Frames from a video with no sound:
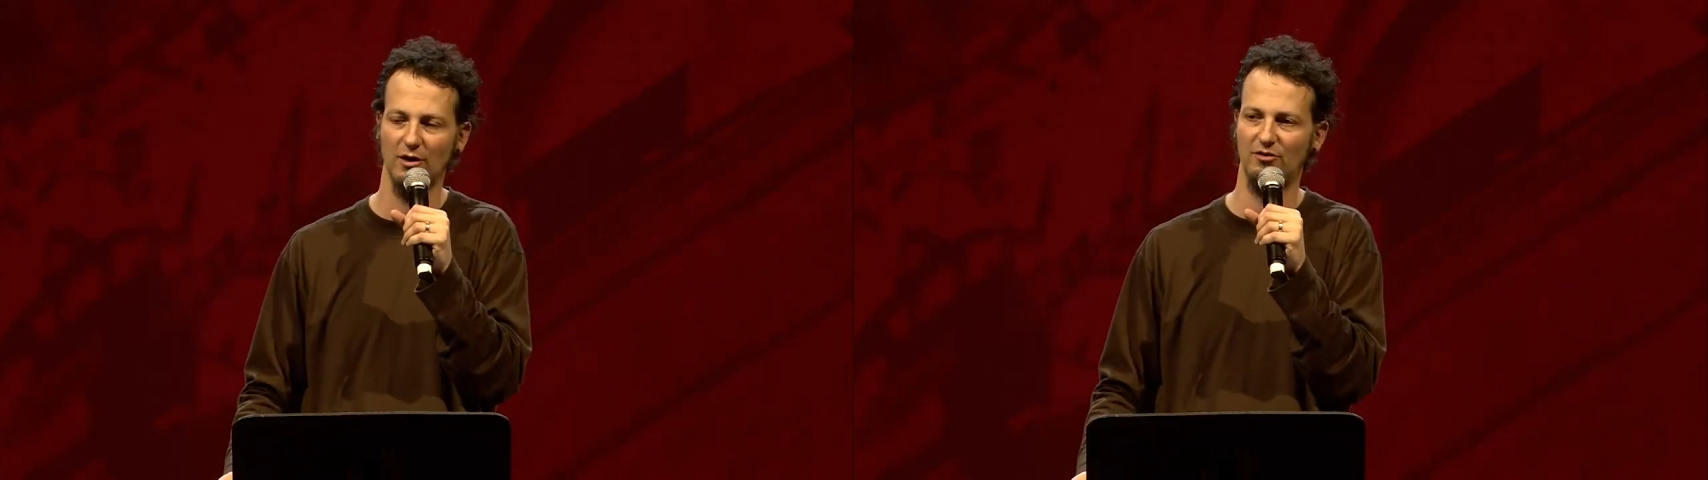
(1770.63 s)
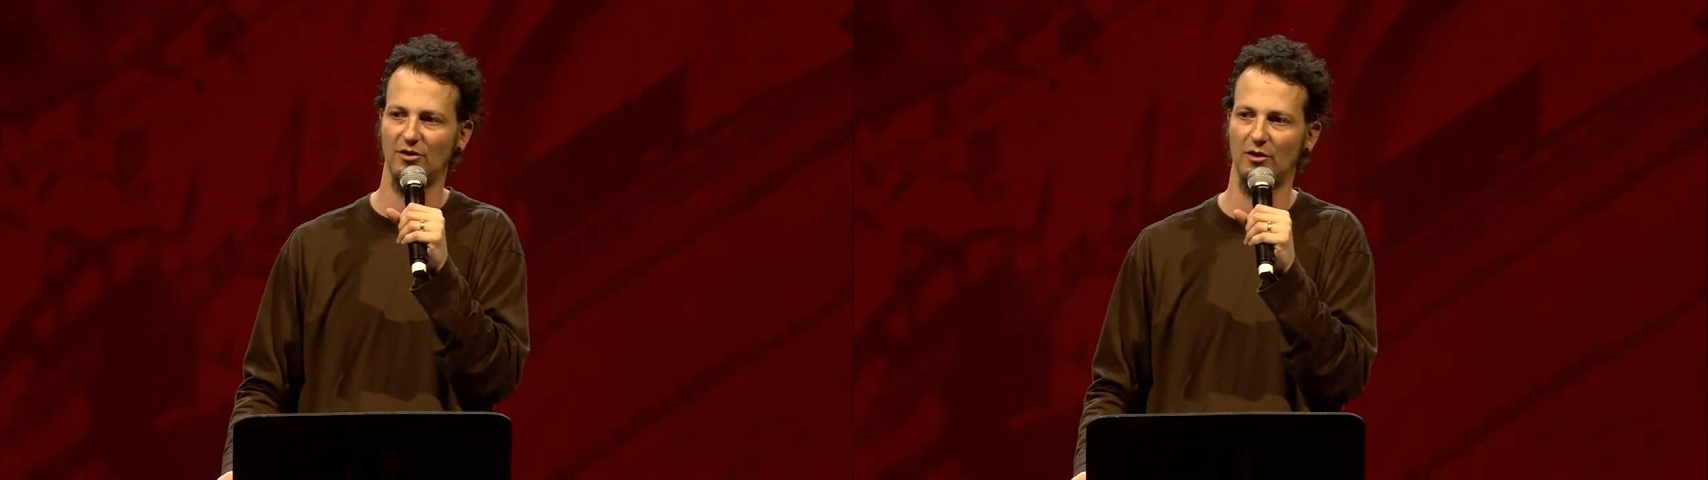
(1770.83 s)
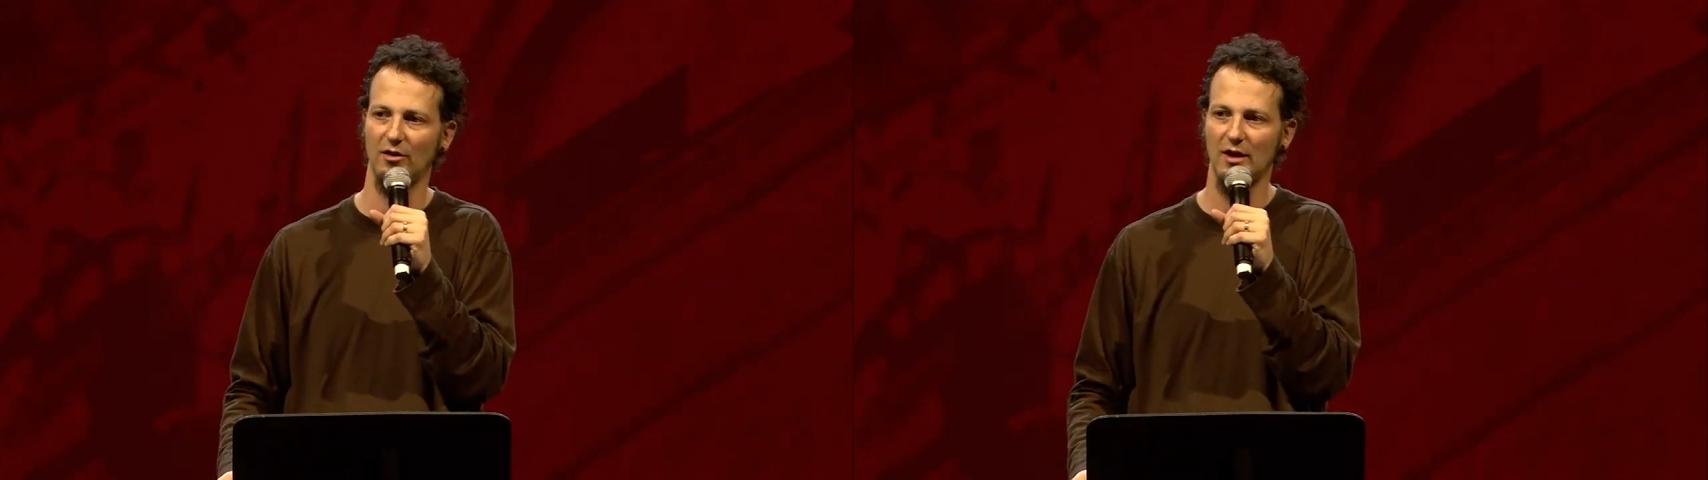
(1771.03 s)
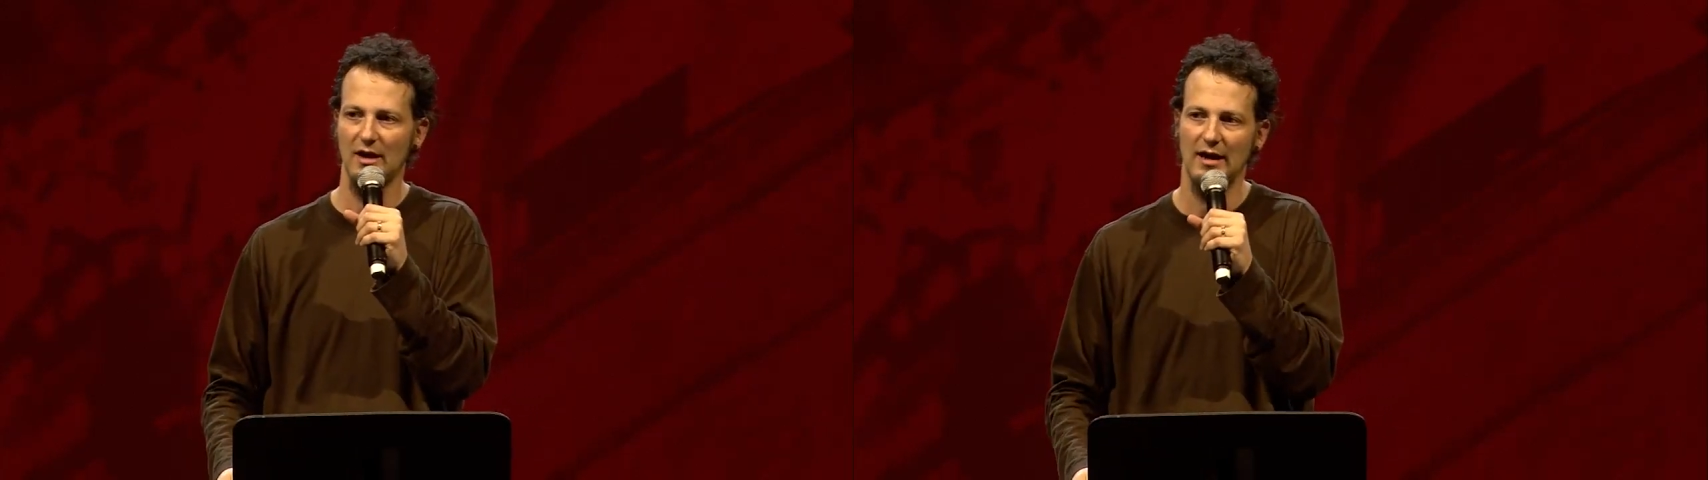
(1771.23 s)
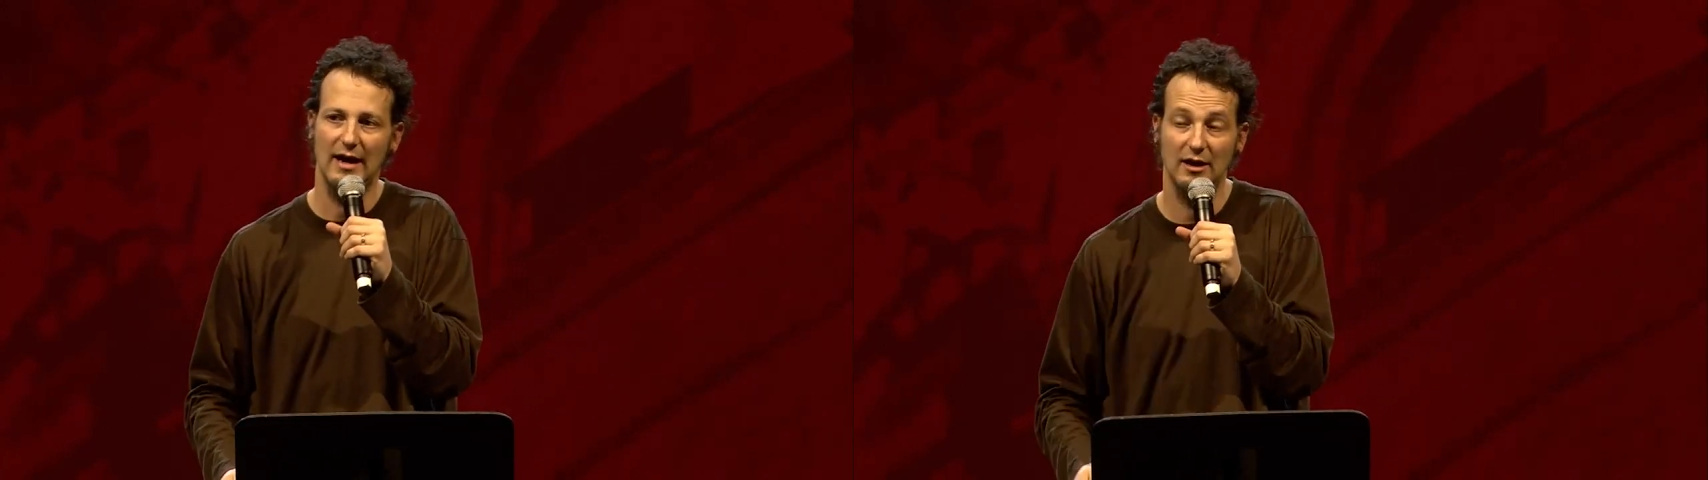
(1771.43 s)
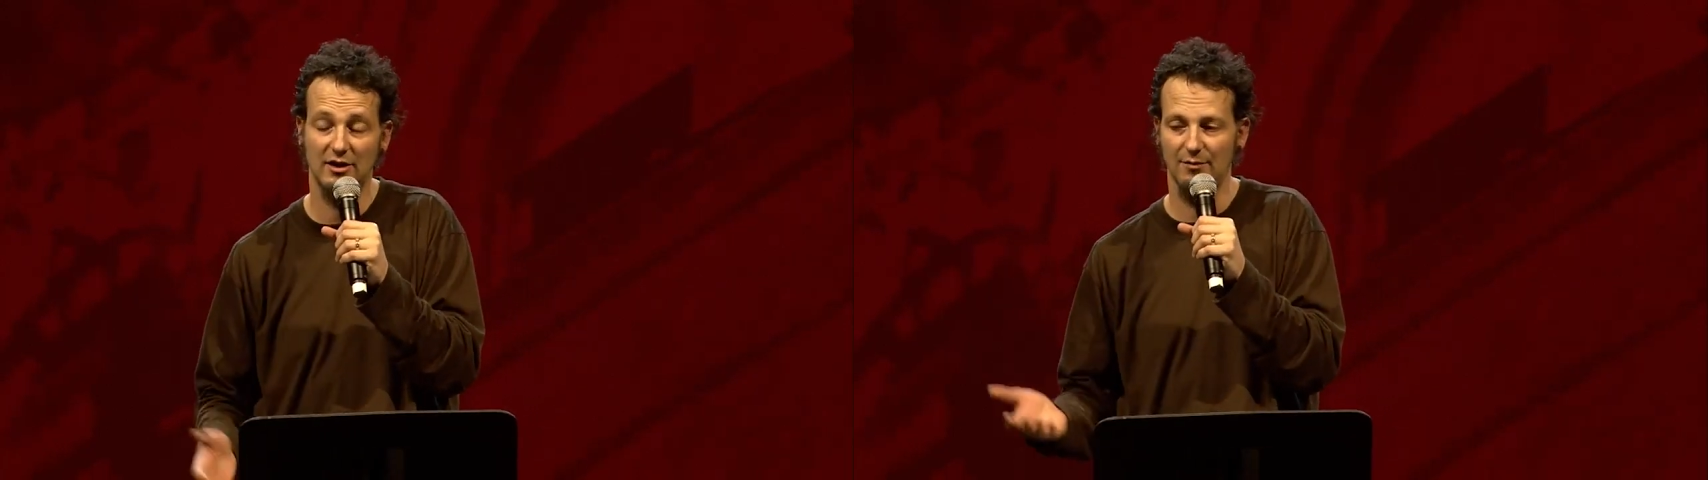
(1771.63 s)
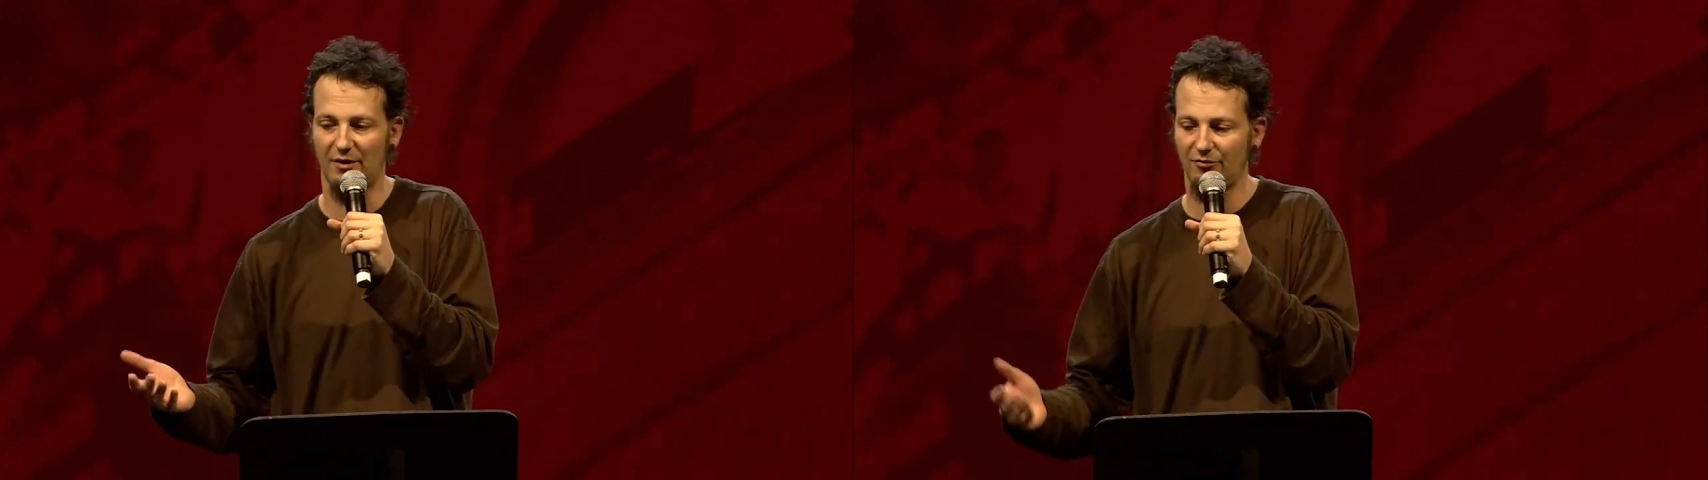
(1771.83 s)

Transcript: And so I look at my